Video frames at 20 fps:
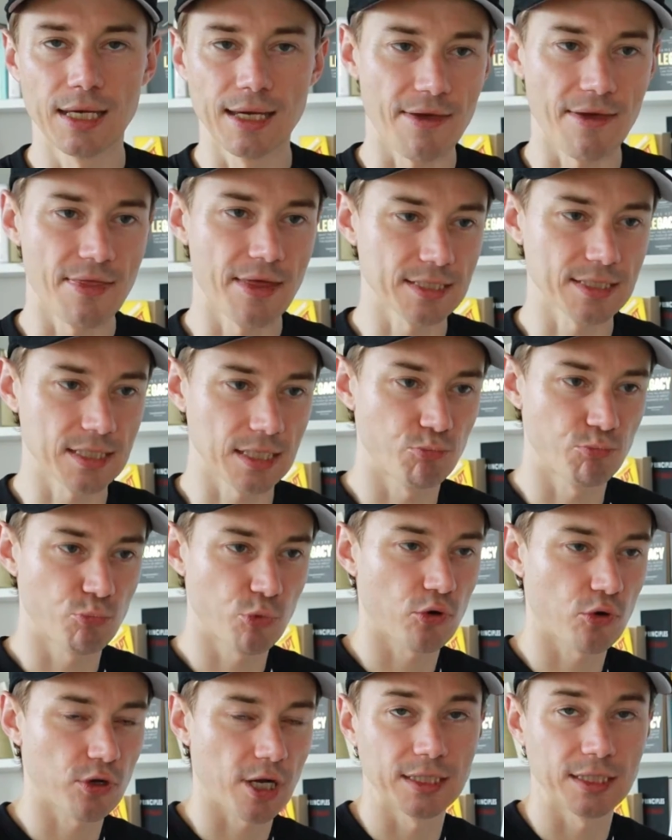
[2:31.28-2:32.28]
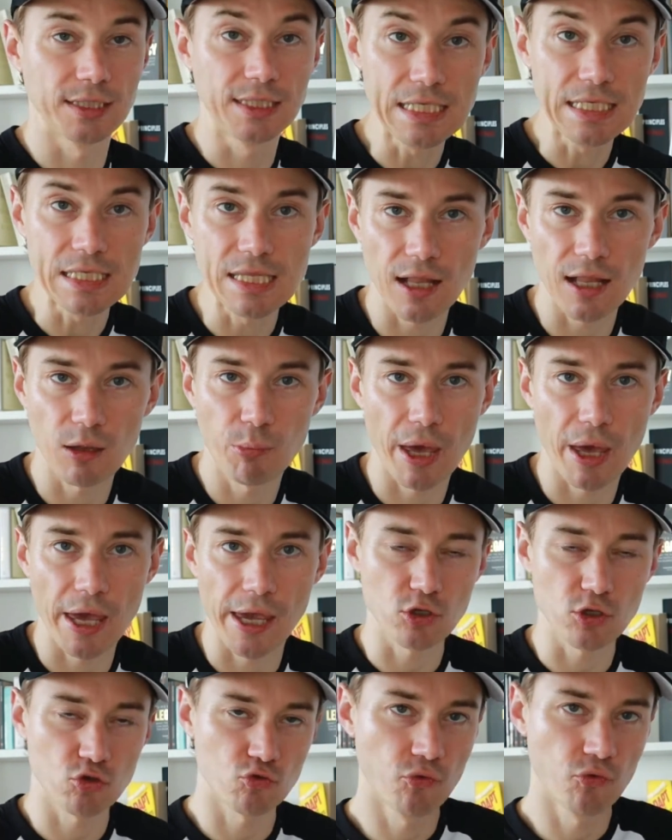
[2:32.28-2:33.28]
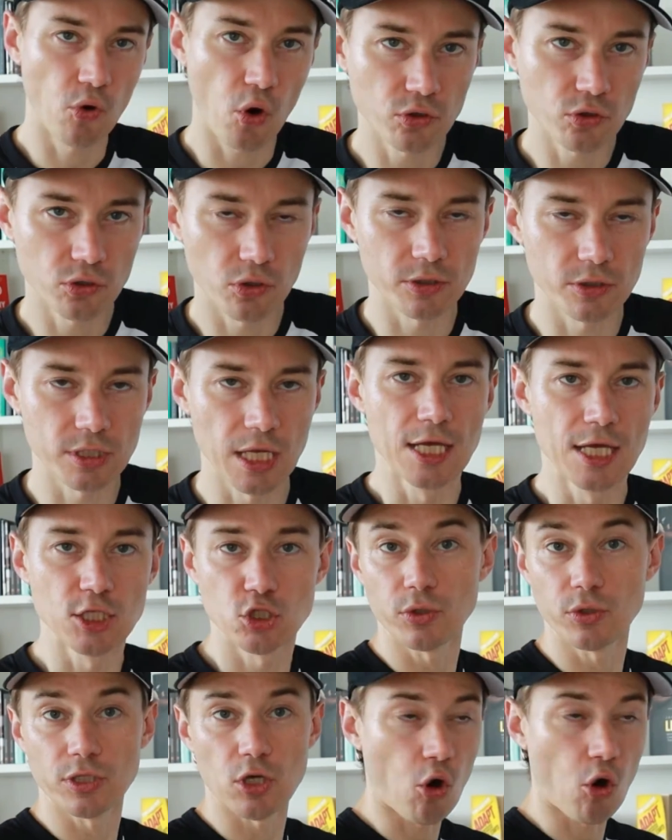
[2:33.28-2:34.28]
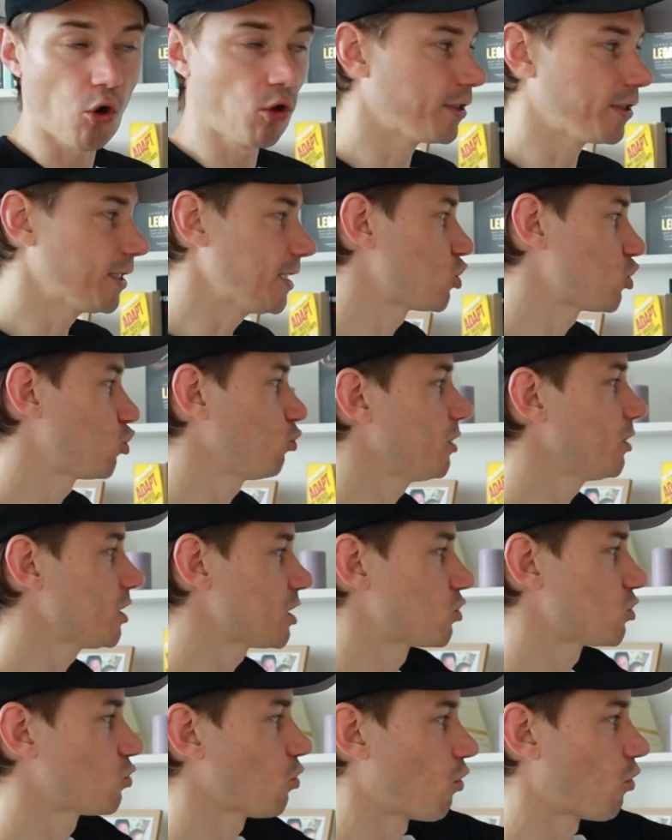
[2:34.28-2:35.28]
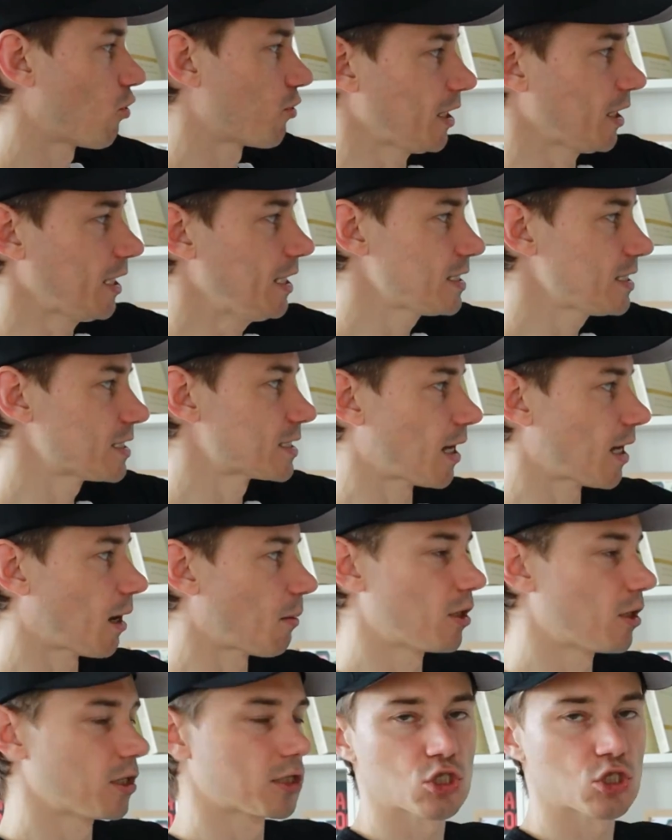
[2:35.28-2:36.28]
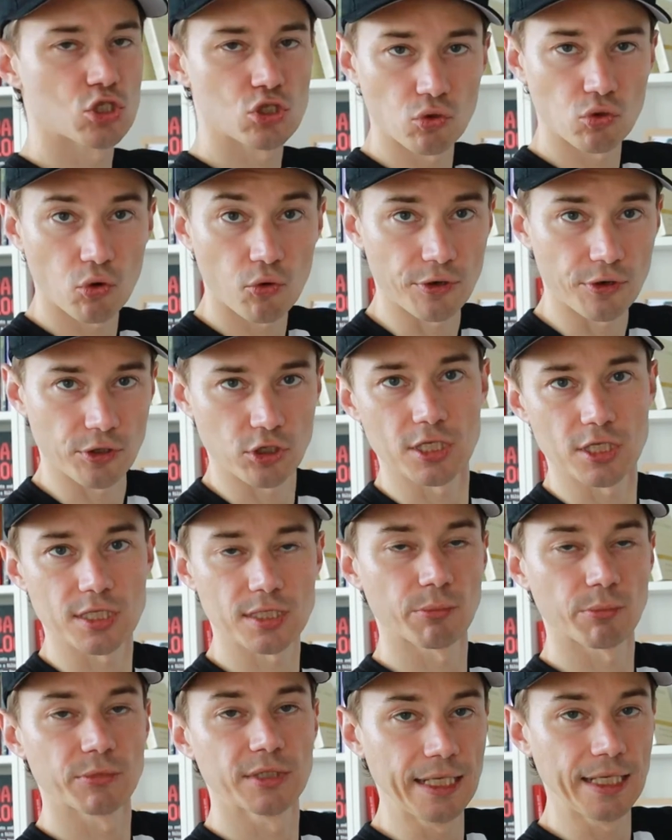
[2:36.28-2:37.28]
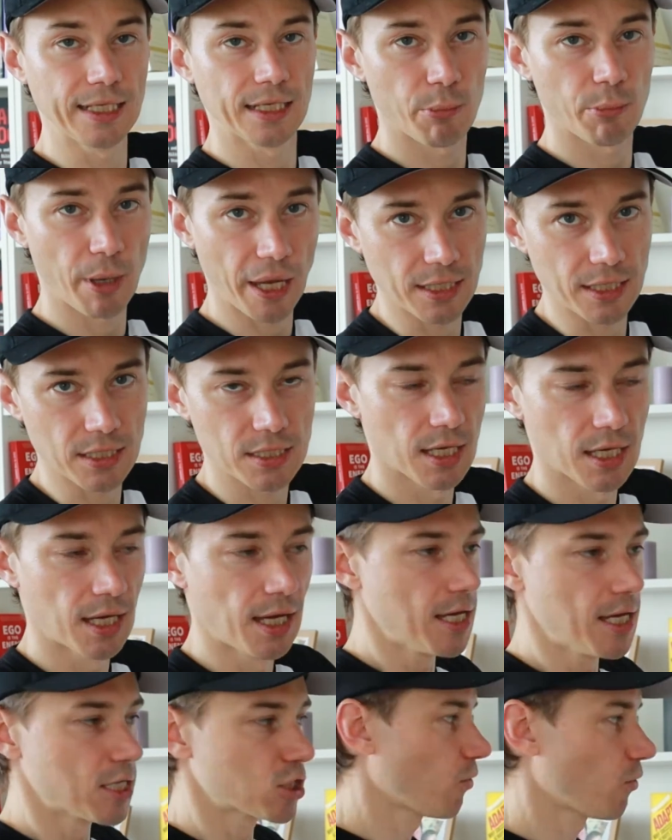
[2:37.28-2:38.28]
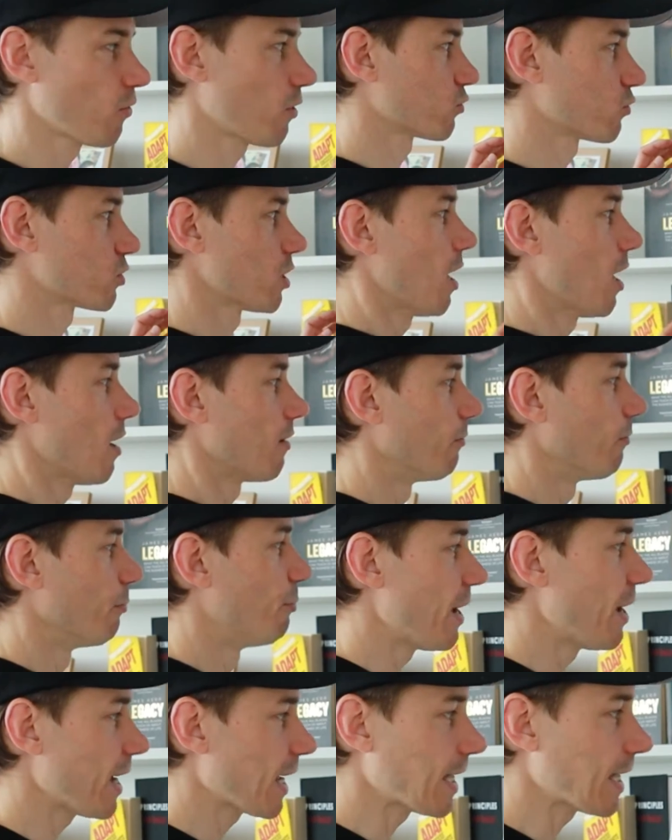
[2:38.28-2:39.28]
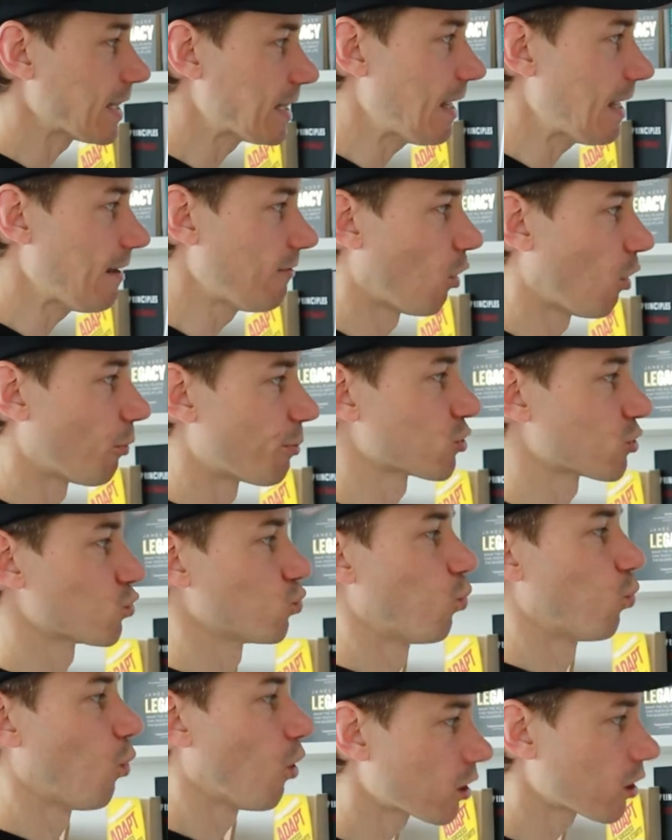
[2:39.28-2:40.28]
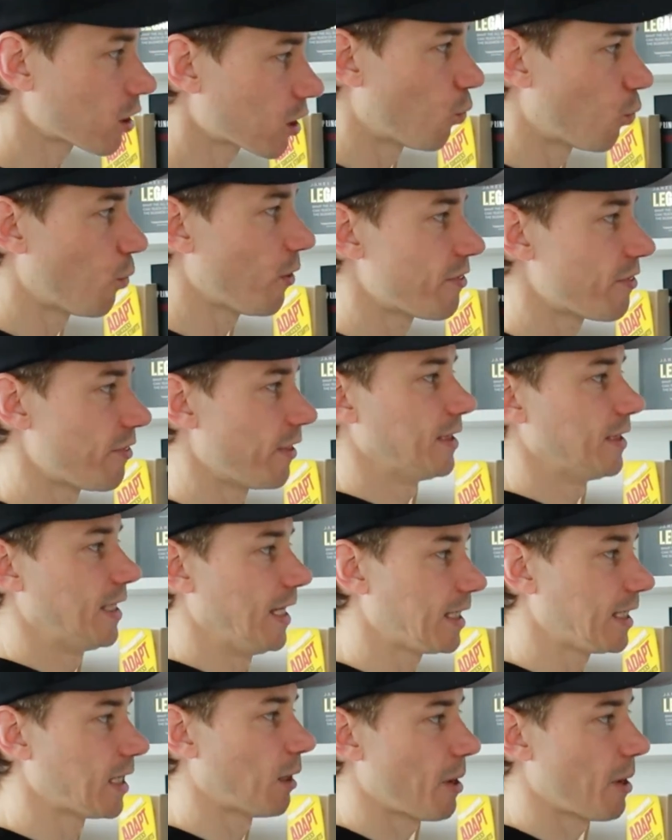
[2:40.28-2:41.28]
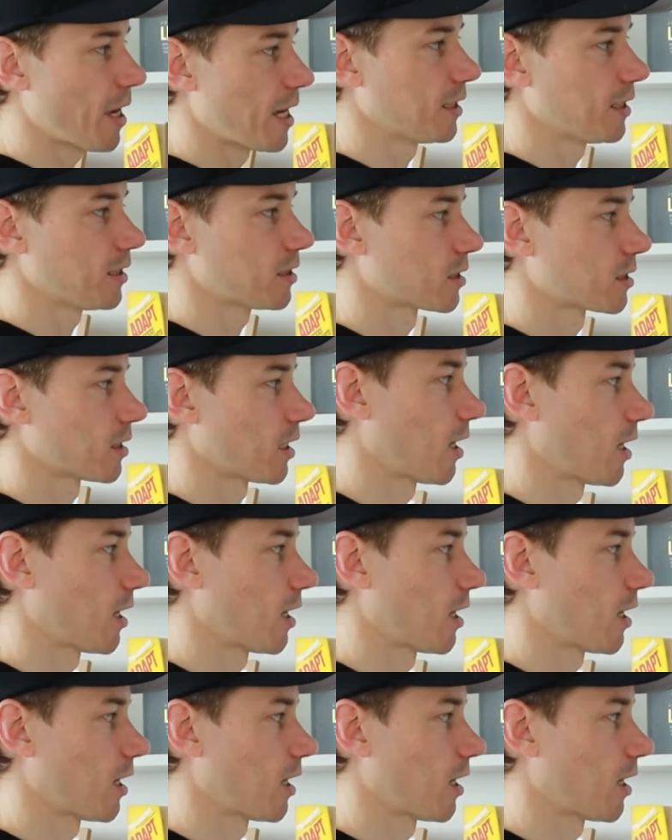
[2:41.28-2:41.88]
it has a product detail page, photos, so it all needs to be stored in some storage, in some database. So those backend developers work with the database